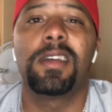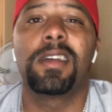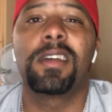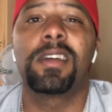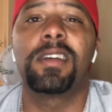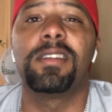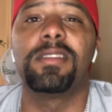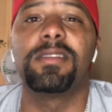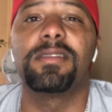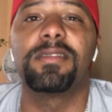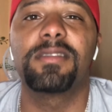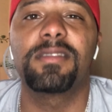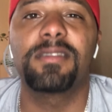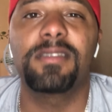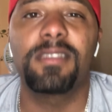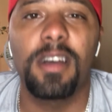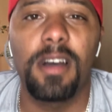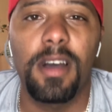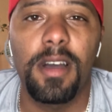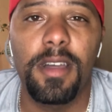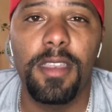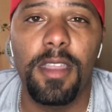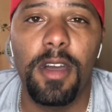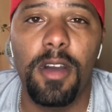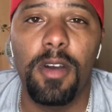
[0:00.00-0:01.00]

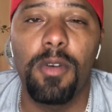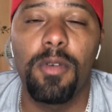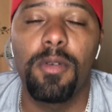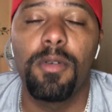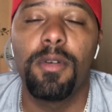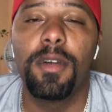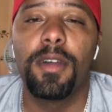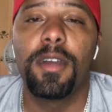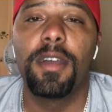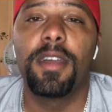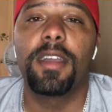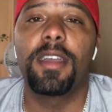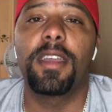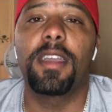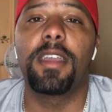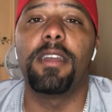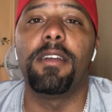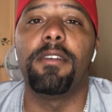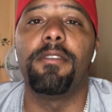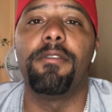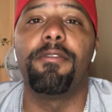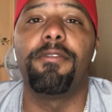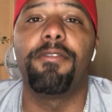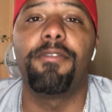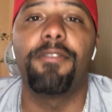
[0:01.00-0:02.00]
Castano
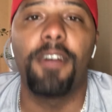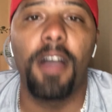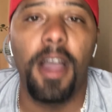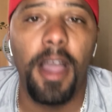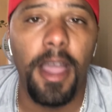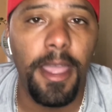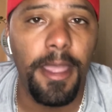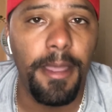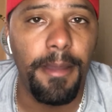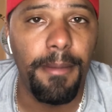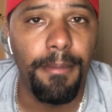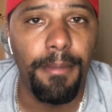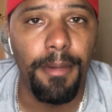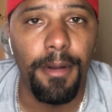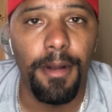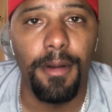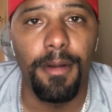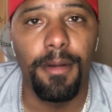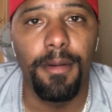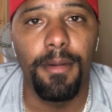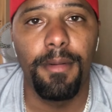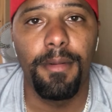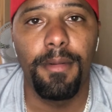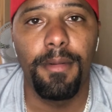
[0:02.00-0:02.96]
can fight, bro.